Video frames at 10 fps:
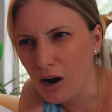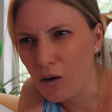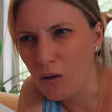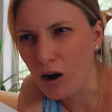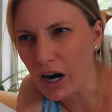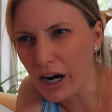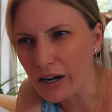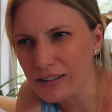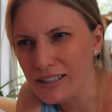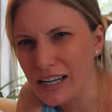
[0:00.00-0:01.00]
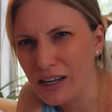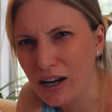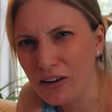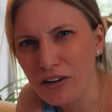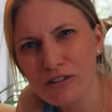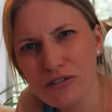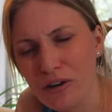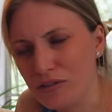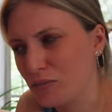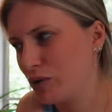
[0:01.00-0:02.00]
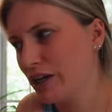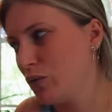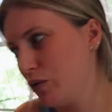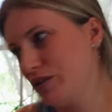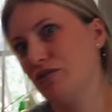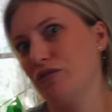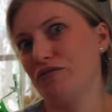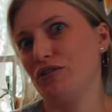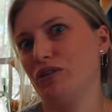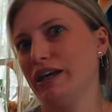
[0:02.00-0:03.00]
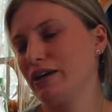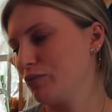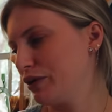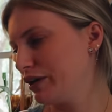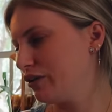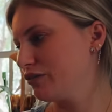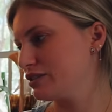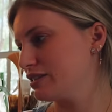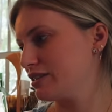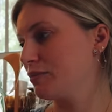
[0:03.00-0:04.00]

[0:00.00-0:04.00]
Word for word: or take it, I don't know if you have to bring it with you if you like bring it overseas.